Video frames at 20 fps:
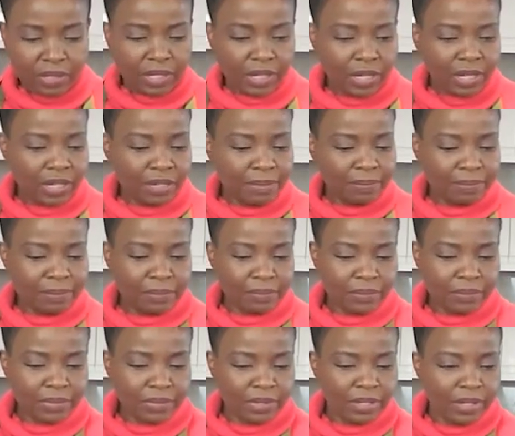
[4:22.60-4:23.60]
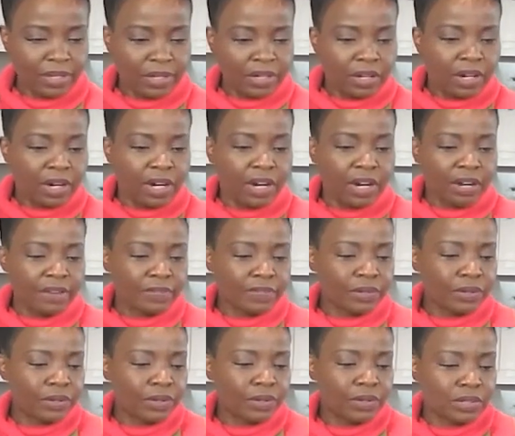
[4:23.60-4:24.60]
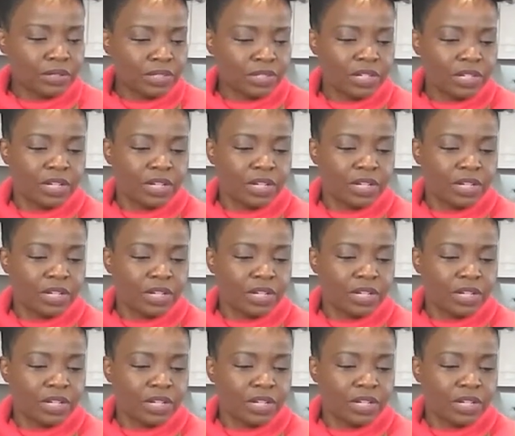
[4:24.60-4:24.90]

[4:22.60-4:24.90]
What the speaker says: Okay, I've got